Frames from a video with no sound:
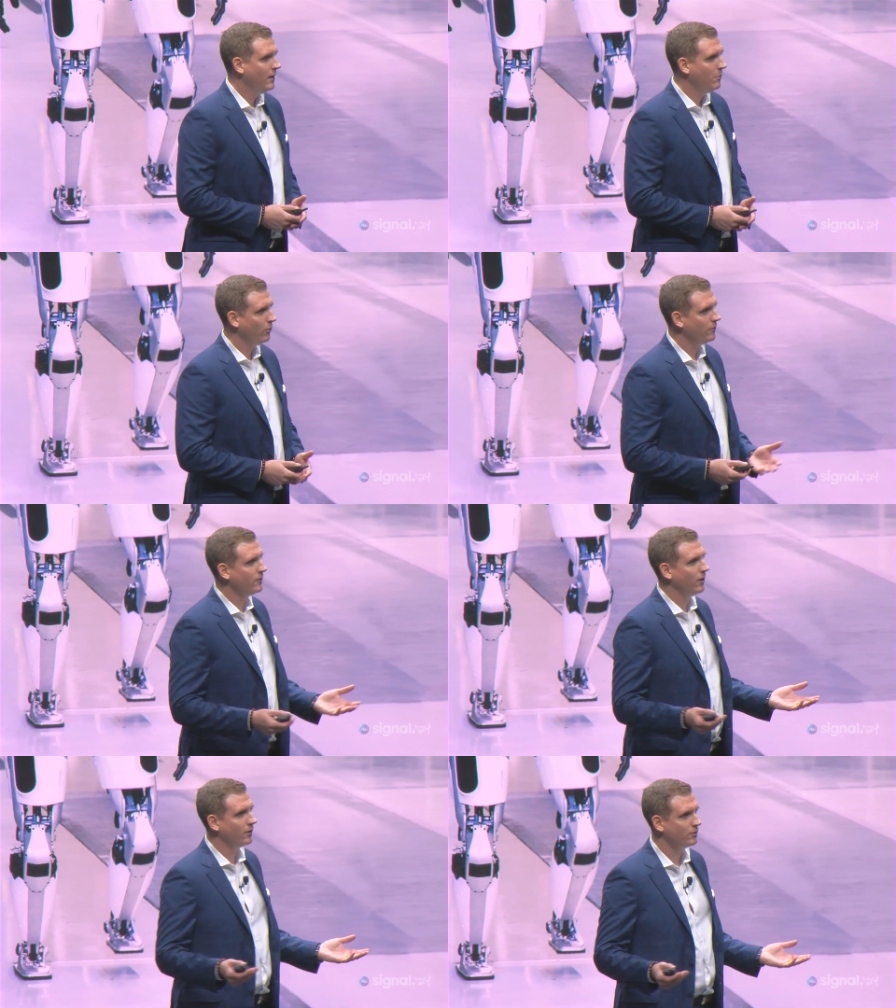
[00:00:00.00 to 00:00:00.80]
But we've
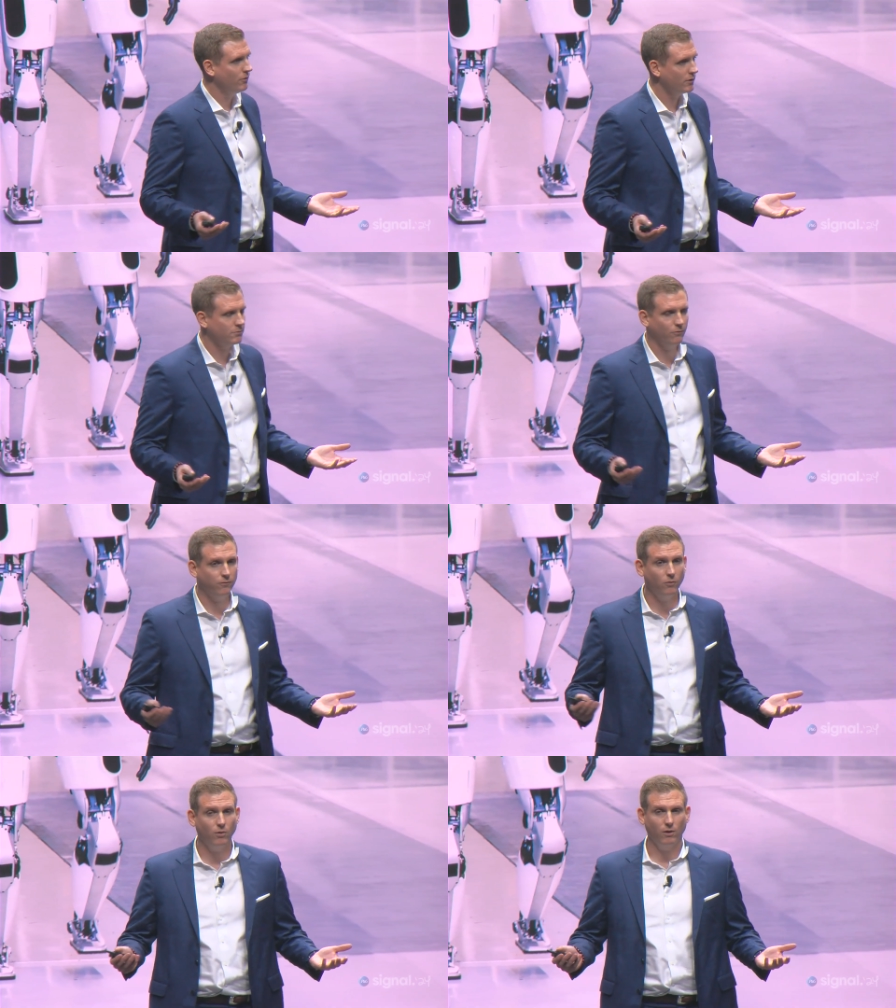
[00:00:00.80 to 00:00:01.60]
gone through this
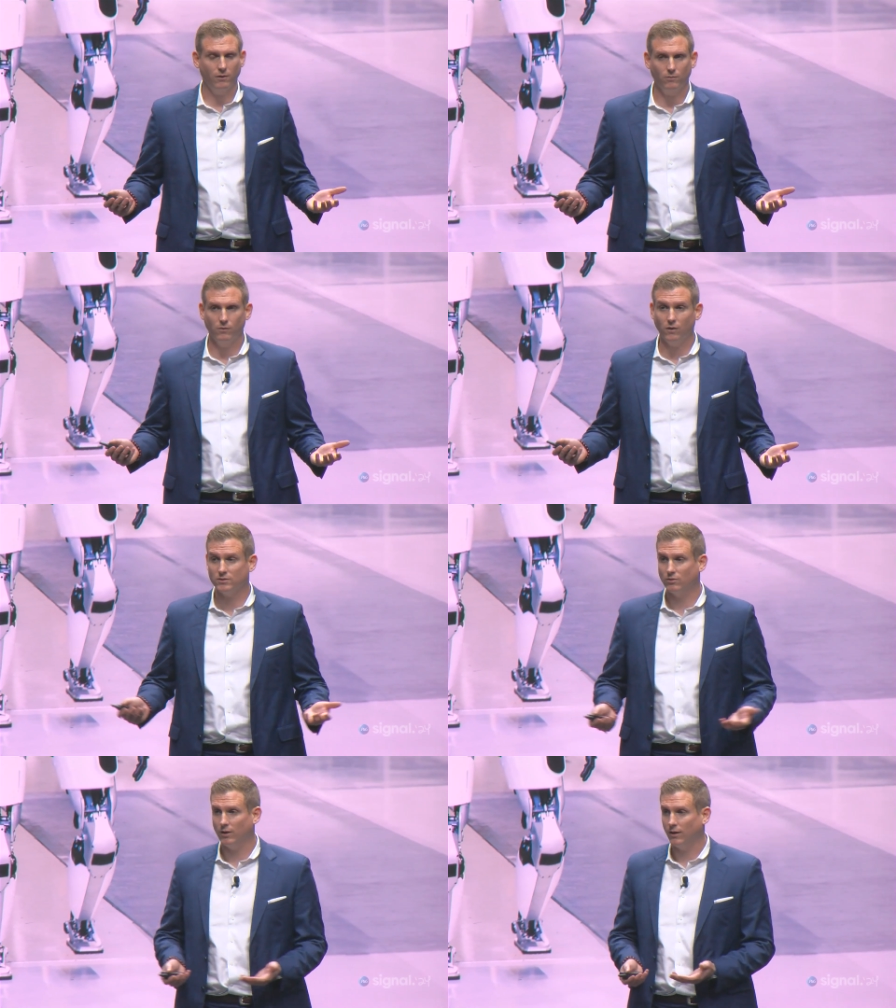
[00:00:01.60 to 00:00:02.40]
before. We've
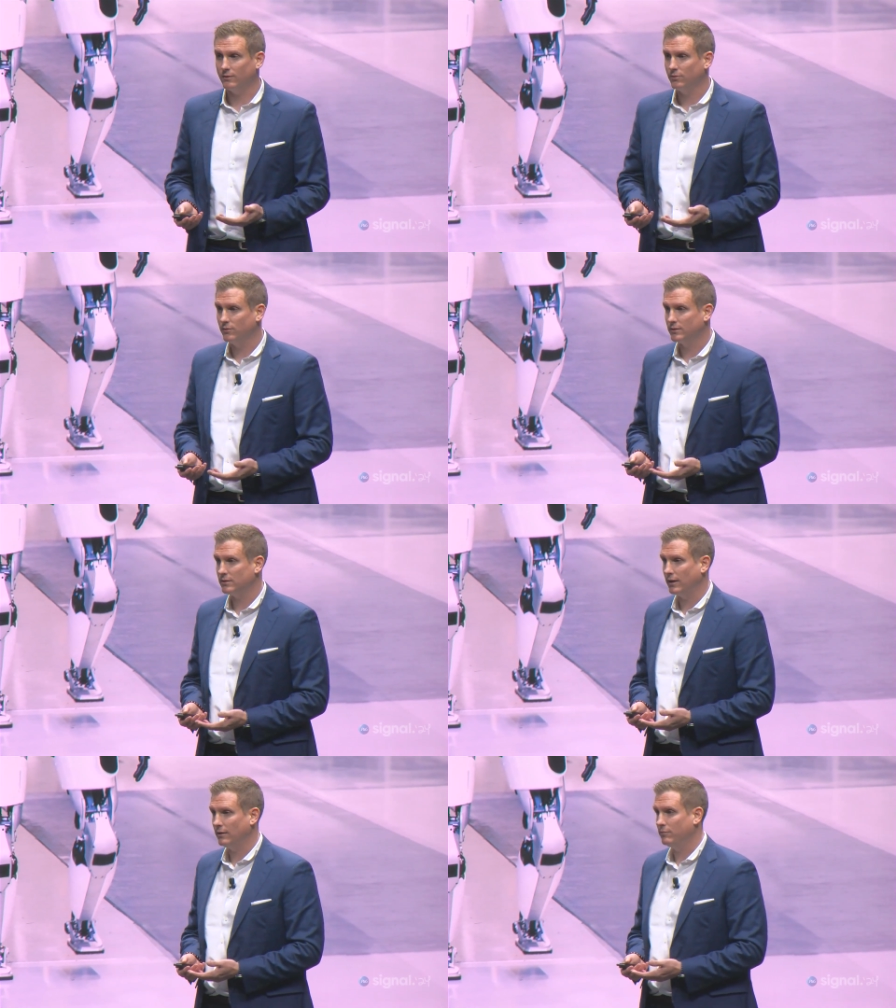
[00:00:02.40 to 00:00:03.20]
also gone through the
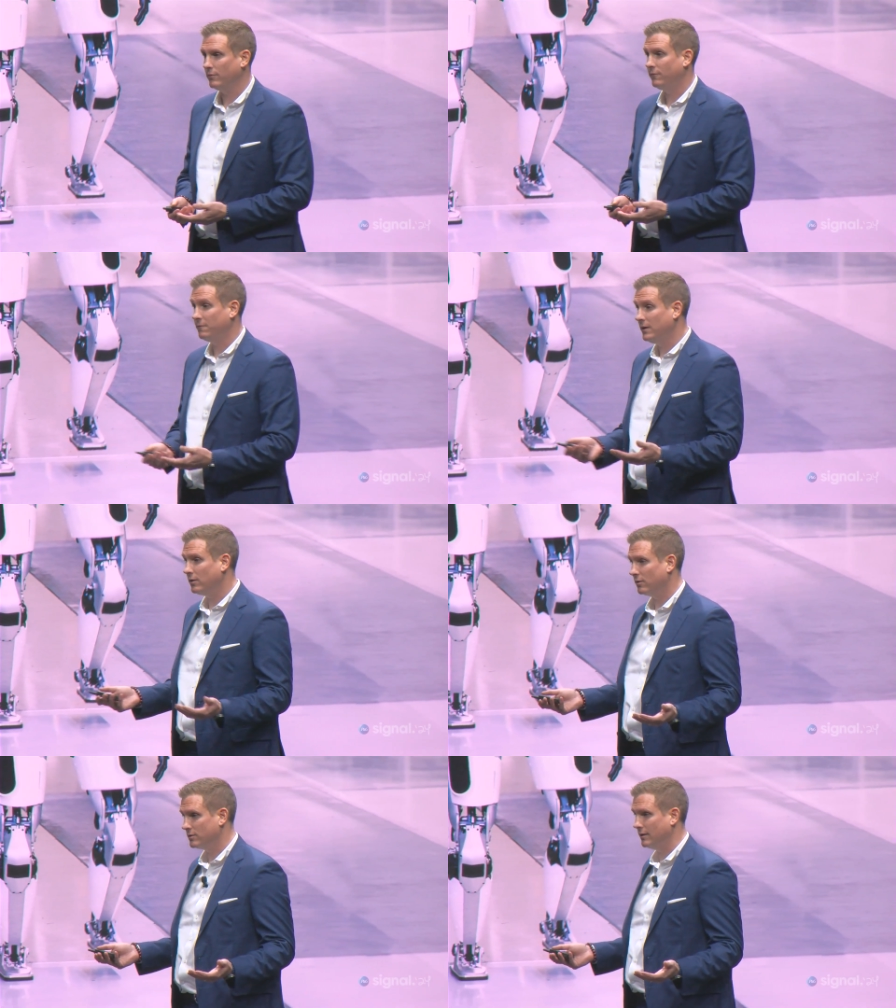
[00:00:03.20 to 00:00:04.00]
same
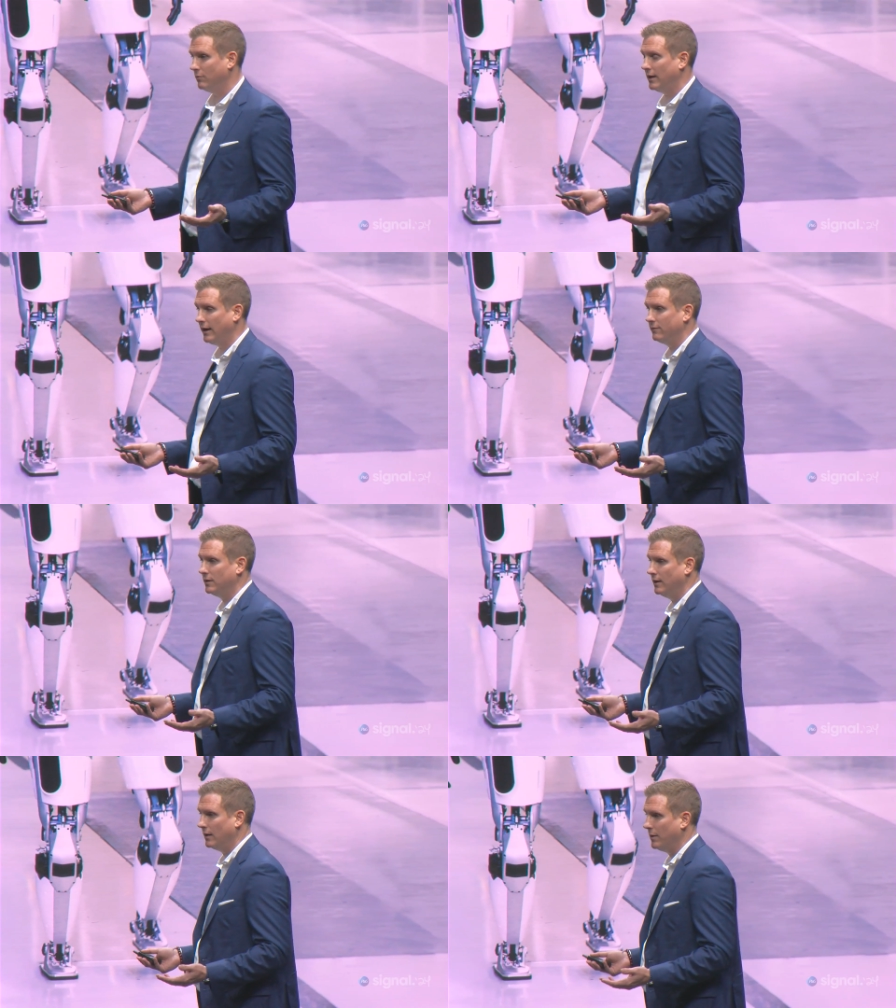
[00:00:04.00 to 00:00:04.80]
fears that we have
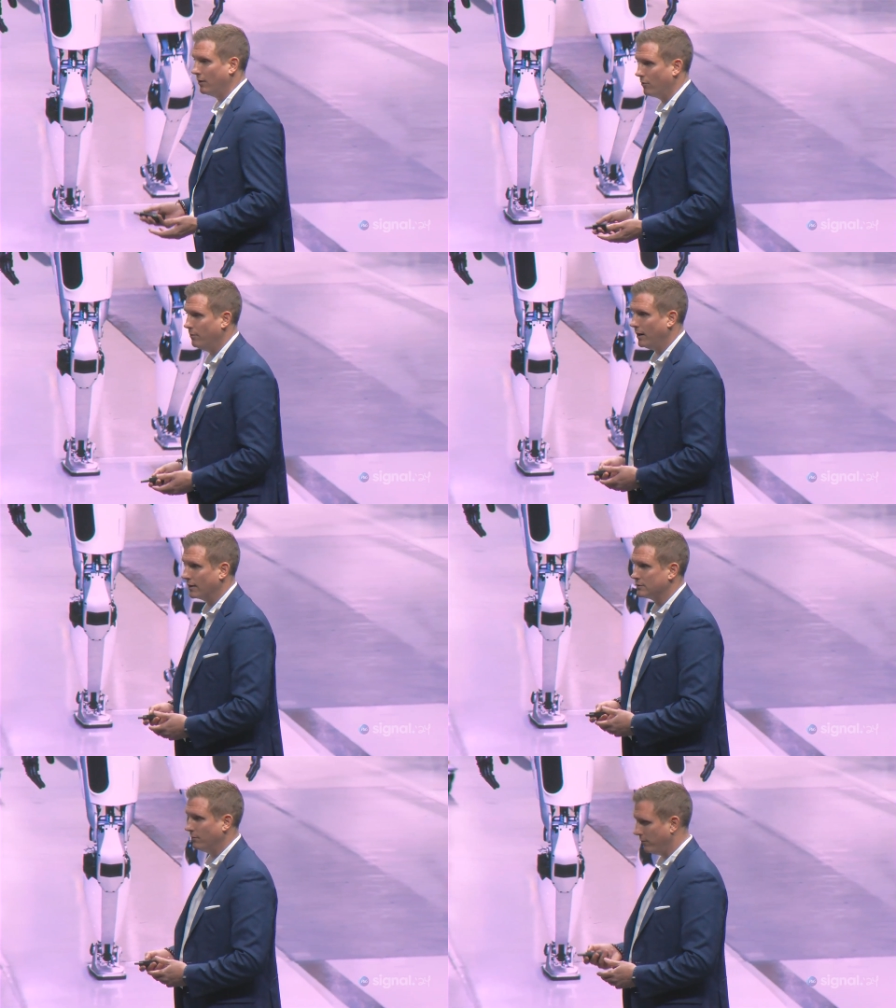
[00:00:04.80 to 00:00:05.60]
today about
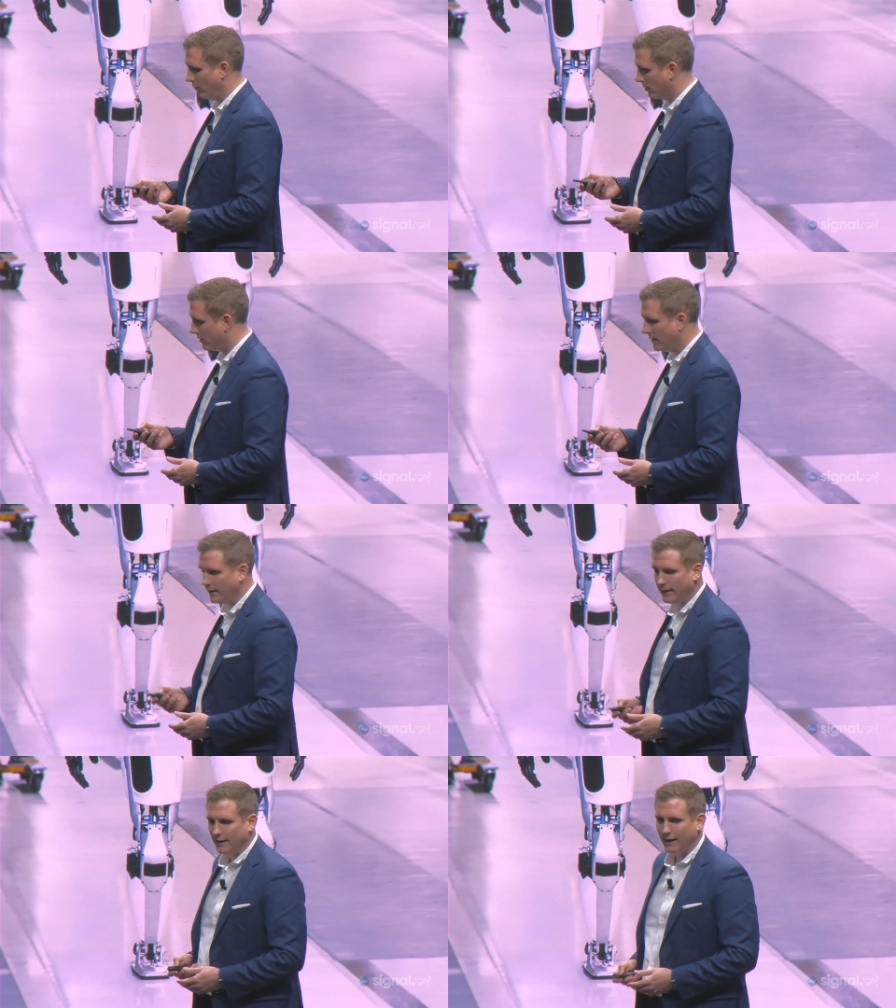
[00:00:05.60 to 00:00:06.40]
robotics before,
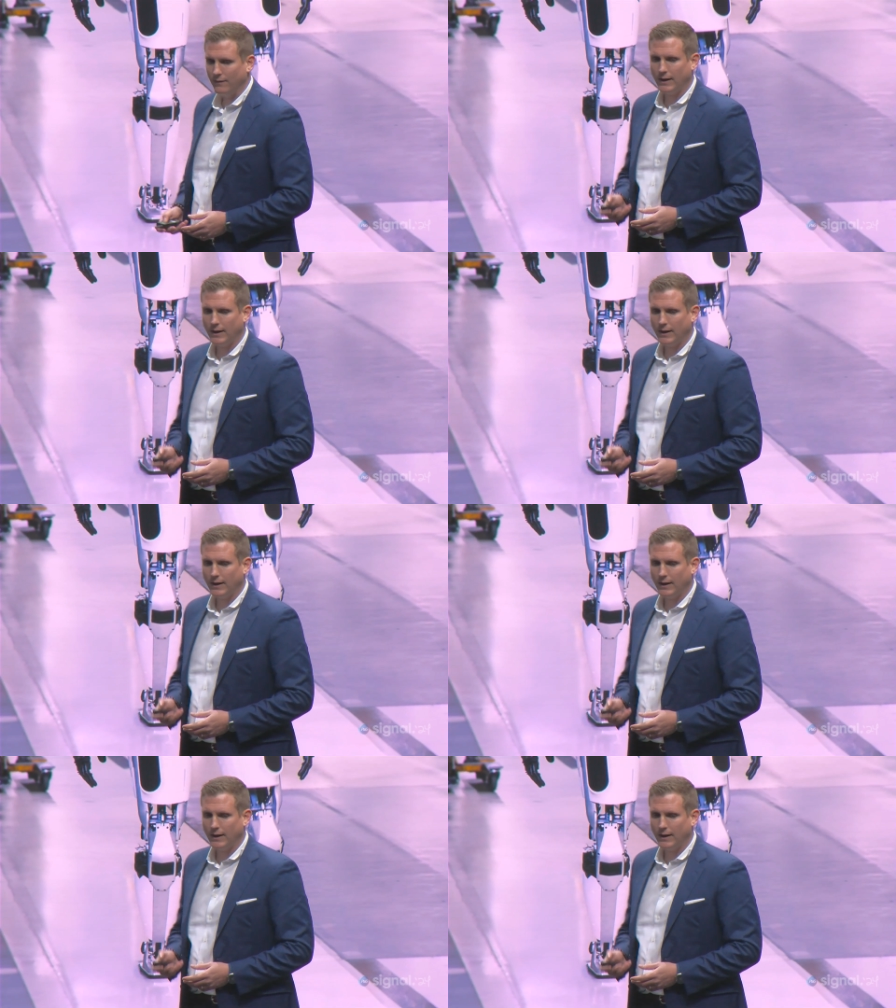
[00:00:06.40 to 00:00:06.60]
and